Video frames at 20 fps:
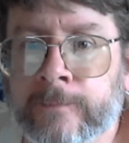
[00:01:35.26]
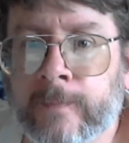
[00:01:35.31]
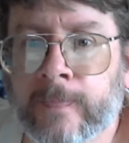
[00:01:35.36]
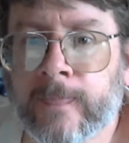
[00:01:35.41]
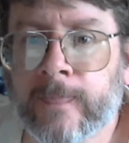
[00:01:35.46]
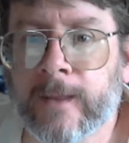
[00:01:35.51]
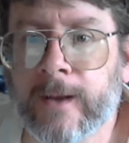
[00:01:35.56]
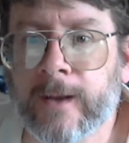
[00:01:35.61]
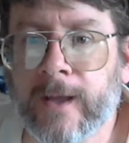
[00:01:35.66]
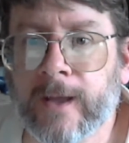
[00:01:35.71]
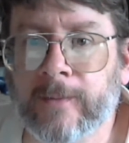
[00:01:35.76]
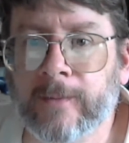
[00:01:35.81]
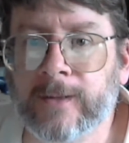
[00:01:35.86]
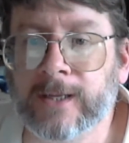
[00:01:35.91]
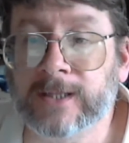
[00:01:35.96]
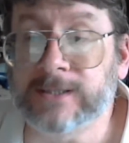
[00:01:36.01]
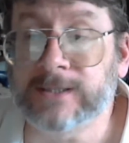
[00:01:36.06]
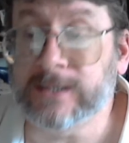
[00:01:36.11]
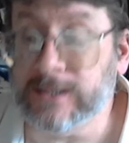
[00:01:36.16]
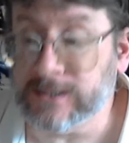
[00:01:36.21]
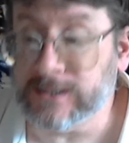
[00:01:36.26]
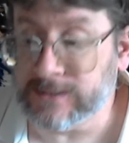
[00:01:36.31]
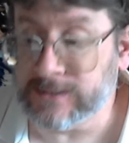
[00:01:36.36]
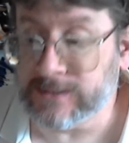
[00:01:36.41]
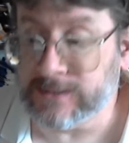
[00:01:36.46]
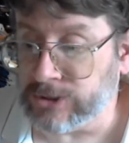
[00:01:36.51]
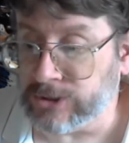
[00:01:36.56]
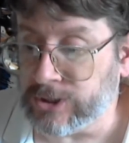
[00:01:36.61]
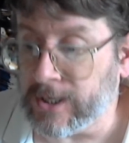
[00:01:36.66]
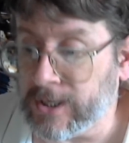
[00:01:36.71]
It's
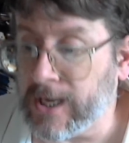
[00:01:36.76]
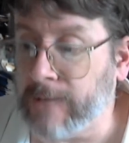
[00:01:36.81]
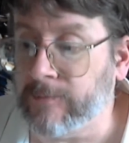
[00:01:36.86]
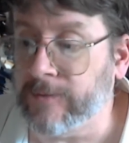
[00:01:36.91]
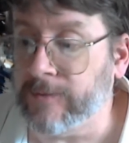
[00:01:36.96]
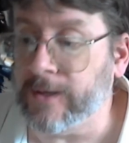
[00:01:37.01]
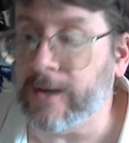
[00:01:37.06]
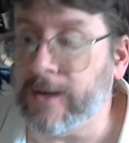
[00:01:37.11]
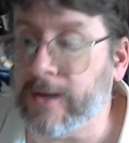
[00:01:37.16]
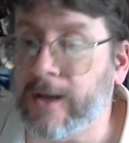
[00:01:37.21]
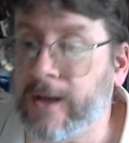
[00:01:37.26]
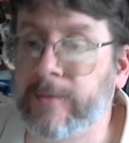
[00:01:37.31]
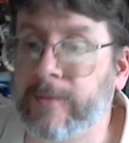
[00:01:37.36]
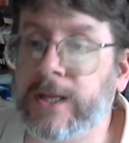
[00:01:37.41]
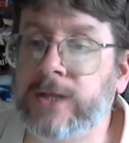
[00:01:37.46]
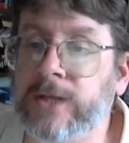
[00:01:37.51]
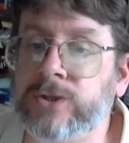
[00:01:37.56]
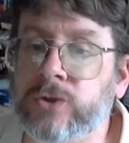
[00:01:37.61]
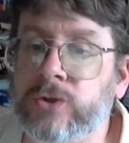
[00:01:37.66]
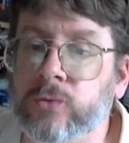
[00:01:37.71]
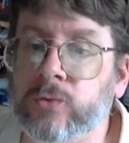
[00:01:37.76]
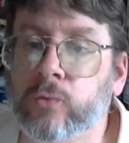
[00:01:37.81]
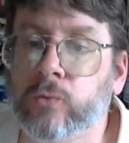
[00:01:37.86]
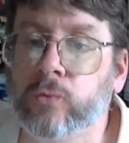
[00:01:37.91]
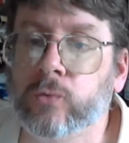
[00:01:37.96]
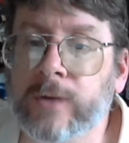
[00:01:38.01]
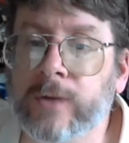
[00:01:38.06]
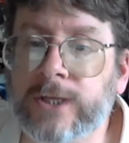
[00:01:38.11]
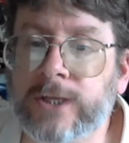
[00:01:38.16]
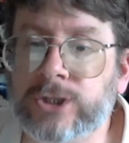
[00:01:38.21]
the job of the nominee to
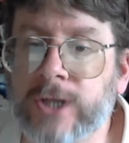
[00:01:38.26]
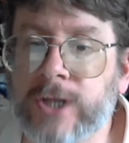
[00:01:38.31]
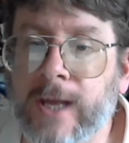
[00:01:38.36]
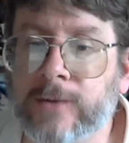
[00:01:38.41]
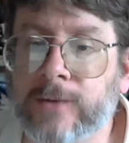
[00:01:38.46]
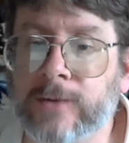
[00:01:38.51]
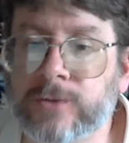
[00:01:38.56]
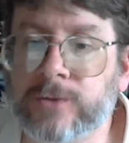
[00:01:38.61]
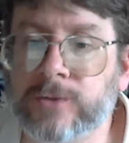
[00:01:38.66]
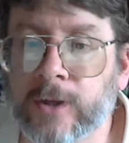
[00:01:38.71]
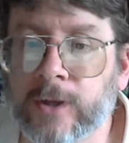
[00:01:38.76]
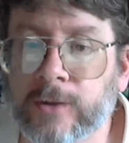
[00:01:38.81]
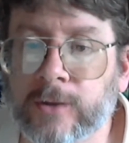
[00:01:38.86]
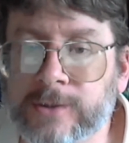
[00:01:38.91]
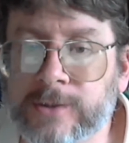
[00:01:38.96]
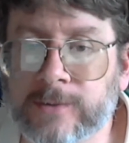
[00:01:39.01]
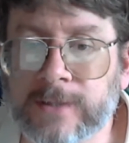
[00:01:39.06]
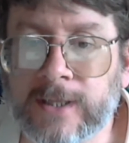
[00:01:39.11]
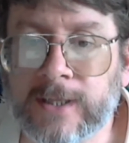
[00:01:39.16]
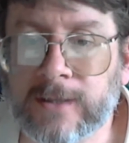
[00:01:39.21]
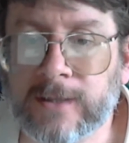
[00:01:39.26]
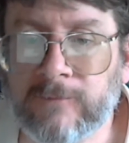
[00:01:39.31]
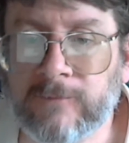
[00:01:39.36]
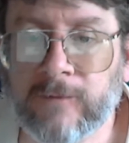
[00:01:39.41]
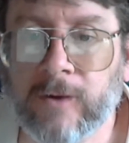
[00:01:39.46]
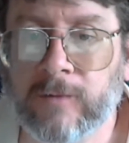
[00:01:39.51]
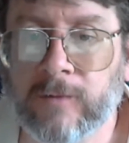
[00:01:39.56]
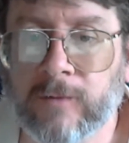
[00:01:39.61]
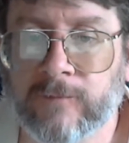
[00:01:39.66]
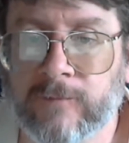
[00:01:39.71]
reach out to those who didn't
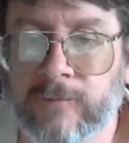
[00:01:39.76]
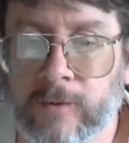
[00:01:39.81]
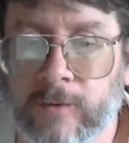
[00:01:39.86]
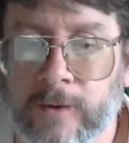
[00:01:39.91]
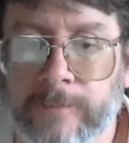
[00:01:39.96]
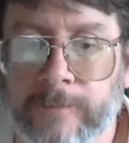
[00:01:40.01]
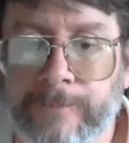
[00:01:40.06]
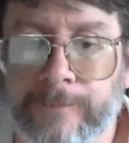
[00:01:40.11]
vote for him.